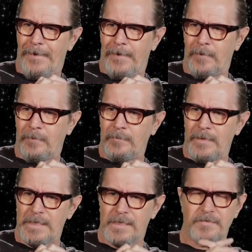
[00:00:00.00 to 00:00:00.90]

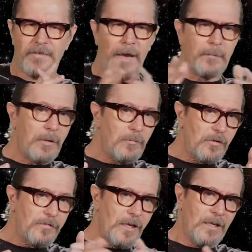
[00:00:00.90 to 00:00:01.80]
It's a family
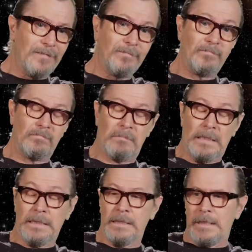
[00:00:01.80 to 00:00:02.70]
movie.
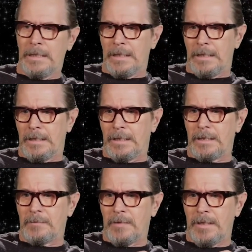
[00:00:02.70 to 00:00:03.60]

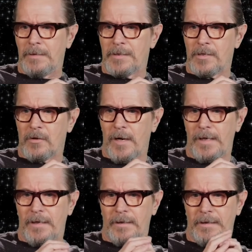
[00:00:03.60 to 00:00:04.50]
It's a
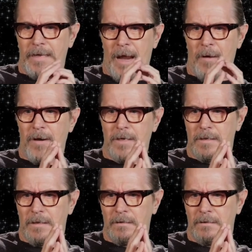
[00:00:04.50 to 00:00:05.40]
great
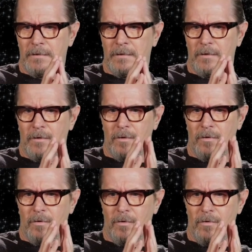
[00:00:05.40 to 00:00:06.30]
character,
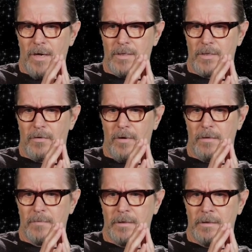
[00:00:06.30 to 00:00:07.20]
great
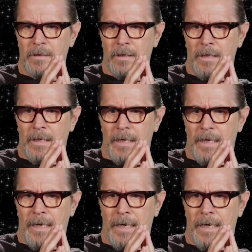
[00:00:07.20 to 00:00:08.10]
script,
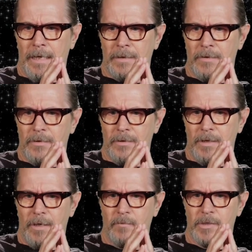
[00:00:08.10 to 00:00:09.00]
and
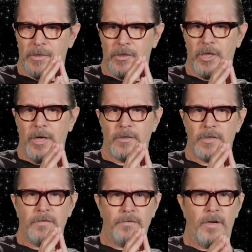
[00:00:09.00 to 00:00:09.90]
it was a
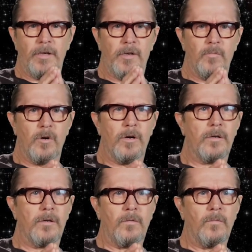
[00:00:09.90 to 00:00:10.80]
chance to finally work
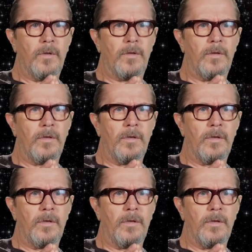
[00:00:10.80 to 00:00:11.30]
with